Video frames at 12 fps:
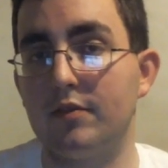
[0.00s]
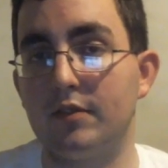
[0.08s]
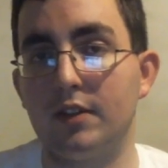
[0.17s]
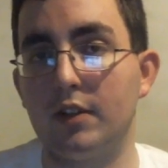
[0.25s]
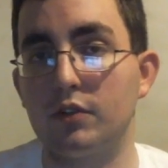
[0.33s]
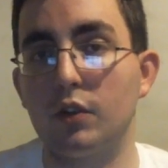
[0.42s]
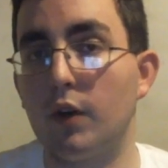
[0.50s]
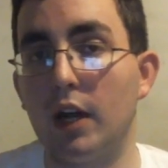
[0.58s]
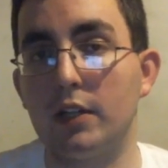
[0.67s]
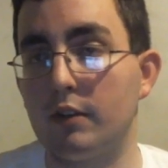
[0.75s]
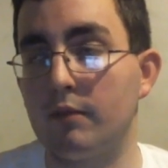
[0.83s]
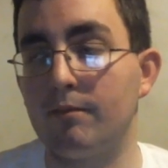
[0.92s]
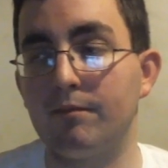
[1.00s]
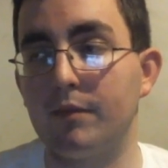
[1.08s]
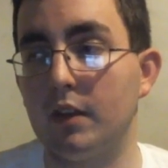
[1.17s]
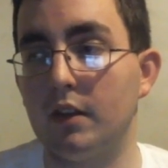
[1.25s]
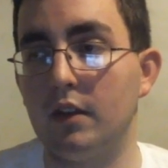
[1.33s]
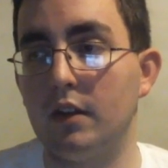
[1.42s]
there's no audio.
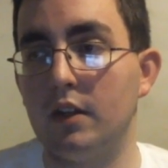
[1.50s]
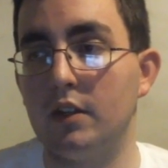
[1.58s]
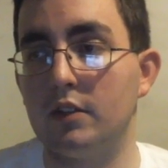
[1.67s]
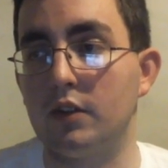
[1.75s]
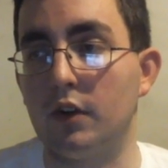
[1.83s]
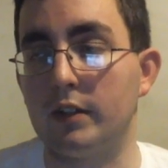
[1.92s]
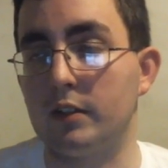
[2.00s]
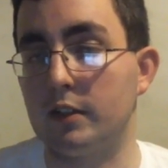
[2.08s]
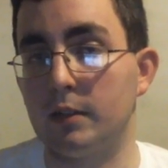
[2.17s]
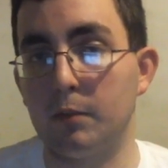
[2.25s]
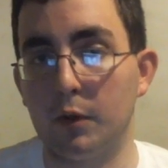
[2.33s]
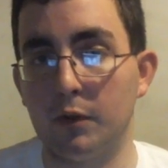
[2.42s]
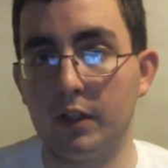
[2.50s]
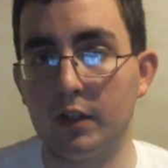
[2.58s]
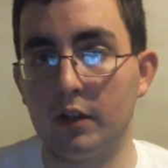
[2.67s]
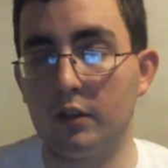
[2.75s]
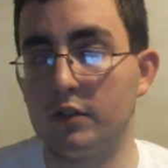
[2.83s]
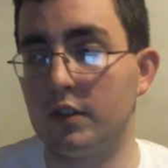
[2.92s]
So I deleted both
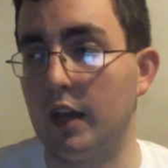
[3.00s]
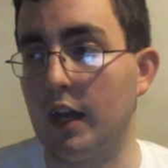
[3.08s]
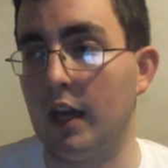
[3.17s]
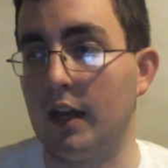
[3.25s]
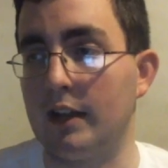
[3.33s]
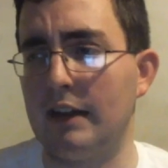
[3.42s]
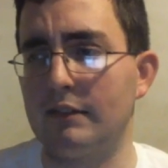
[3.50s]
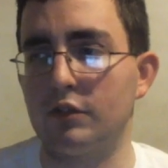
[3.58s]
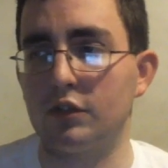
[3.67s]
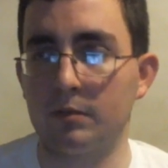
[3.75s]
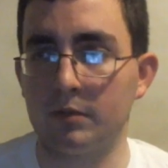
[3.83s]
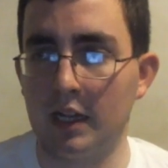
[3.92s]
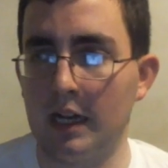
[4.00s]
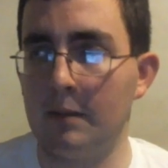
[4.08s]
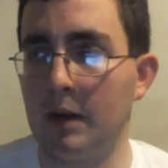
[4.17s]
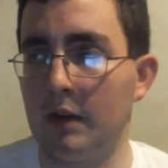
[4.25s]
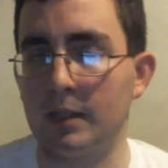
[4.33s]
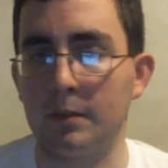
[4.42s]
videos and after some time
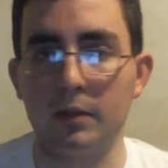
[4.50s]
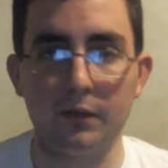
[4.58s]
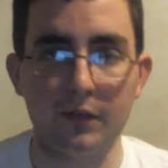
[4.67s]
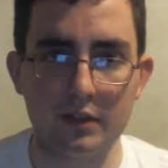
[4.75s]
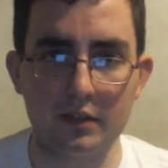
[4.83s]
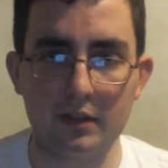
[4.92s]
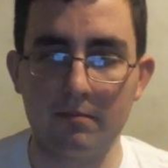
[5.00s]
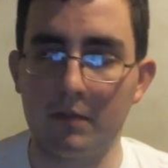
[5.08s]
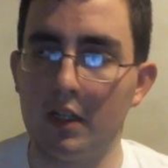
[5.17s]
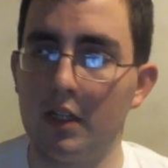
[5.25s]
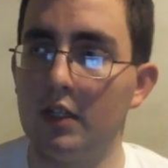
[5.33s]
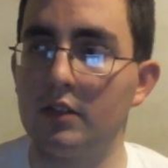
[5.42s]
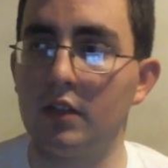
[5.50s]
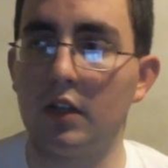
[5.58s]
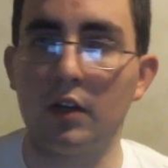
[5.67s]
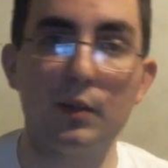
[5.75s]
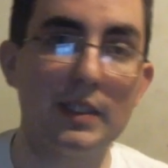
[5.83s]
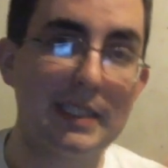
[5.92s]
I was able to fix it.
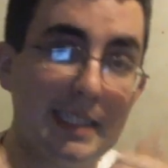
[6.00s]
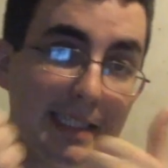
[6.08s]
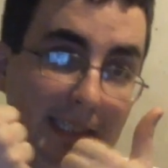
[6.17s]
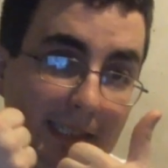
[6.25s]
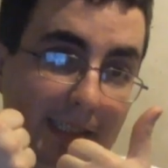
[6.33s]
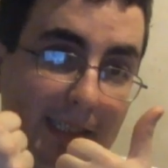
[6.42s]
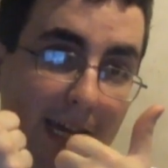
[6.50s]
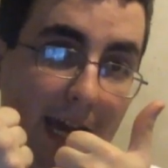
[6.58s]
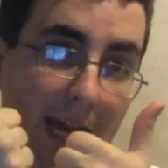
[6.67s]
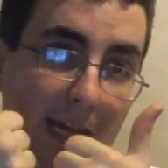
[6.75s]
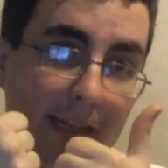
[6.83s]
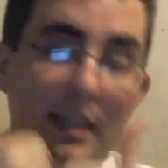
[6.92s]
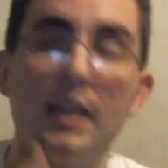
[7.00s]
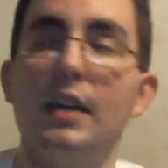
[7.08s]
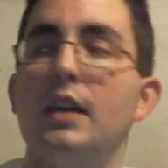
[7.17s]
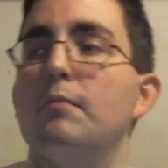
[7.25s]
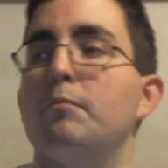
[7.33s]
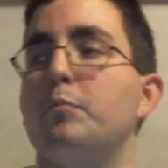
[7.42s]
So yay
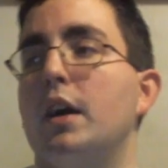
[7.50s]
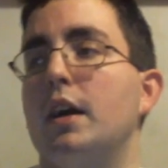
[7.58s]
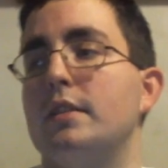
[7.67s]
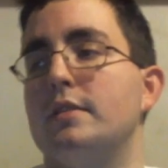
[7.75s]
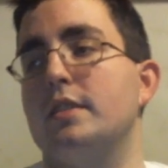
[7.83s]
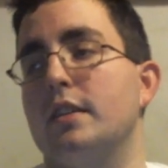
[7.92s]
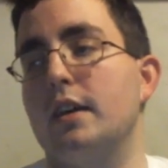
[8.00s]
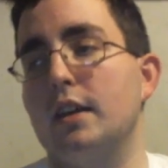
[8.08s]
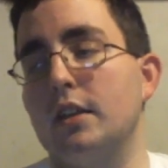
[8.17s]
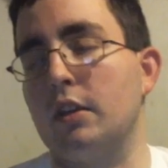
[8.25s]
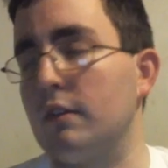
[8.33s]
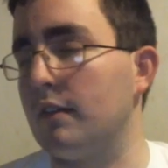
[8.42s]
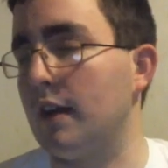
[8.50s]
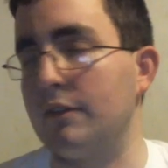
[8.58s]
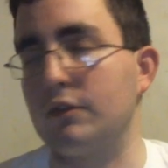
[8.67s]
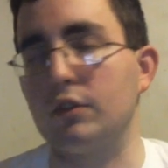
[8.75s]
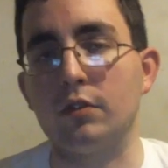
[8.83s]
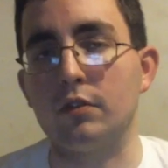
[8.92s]
but you know
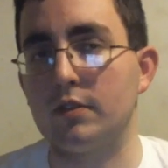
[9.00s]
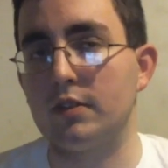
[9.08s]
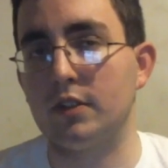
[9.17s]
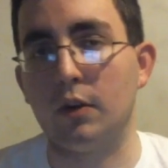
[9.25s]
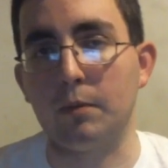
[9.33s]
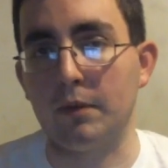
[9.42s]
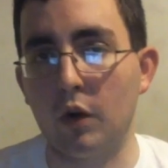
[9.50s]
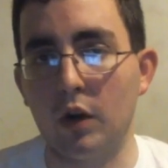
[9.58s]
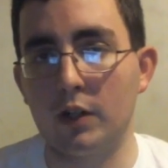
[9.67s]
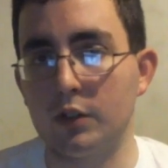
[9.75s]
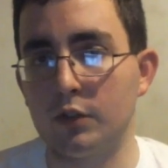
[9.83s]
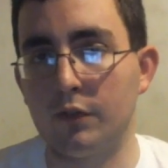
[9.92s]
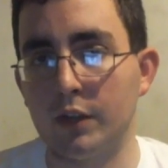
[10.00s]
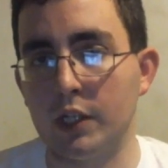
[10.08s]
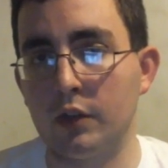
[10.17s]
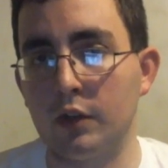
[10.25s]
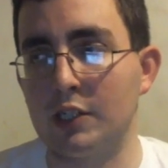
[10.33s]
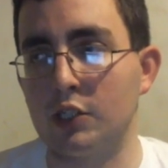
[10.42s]
after you know before i do a
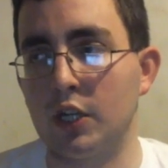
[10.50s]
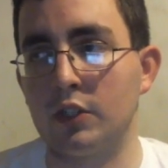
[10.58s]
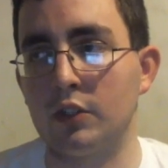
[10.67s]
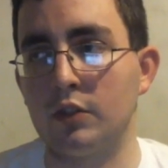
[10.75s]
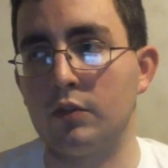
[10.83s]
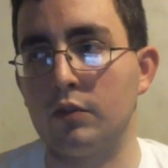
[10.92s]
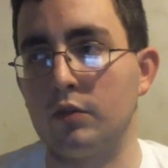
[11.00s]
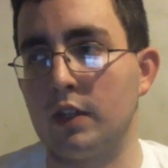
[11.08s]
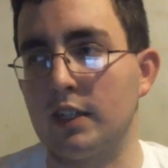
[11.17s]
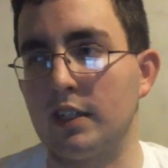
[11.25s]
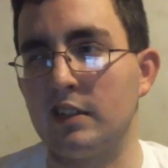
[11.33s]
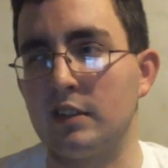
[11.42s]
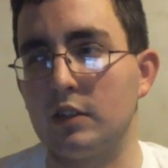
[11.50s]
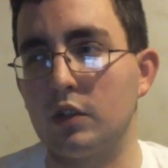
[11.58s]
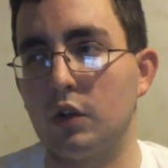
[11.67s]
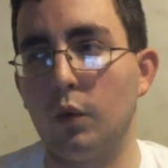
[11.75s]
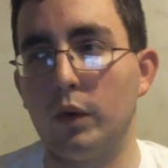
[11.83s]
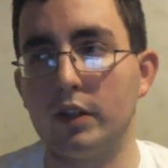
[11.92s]
video i try to do like a
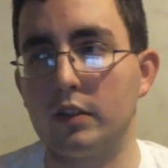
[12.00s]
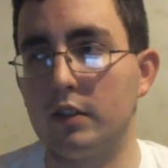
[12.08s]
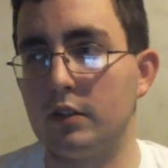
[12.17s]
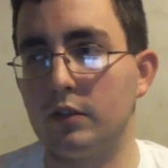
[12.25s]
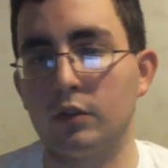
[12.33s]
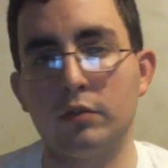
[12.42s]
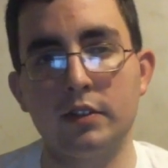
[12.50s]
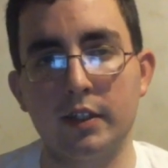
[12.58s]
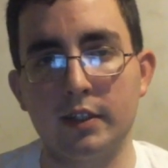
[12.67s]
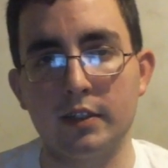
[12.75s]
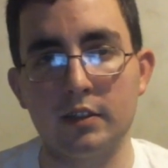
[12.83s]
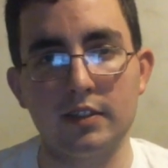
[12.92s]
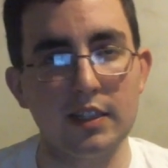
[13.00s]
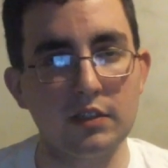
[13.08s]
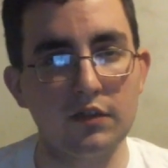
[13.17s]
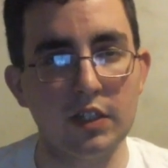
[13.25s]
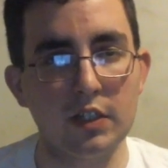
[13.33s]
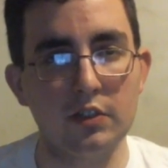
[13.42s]
quick little three second test
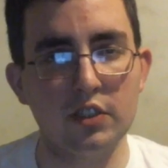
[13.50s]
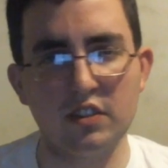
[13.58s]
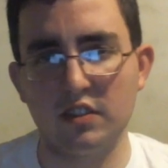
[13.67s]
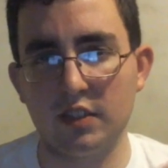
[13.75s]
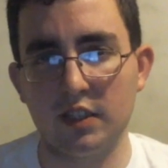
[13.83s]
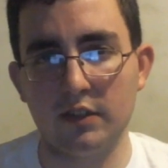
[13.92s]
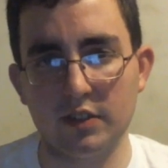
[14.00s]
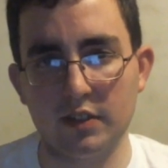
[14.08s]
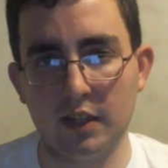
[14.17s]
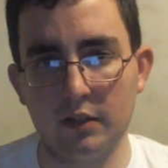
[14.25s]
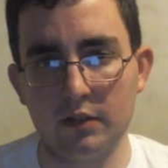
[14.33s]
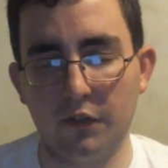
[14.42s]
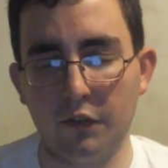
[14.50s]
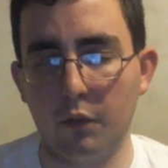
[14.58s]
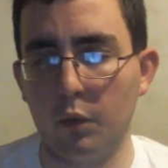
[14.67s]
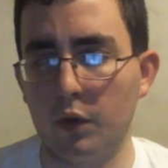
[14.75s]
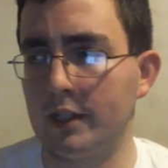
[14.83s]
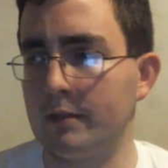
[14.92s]
video just to see if it sounds for
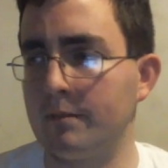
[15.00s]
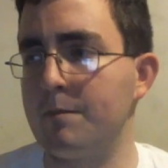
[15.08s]
working